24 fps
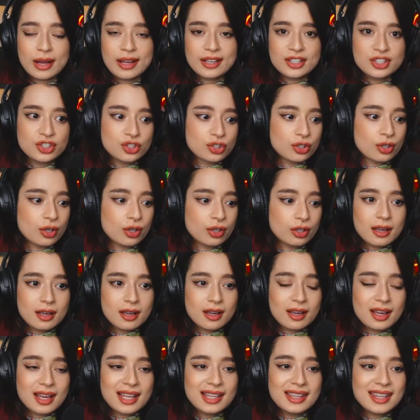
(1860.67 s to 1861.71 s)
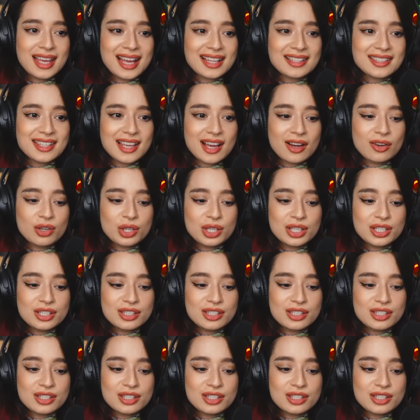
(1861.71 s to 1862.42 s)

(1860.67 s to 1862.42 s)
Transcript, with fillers: a jerk, and that's how his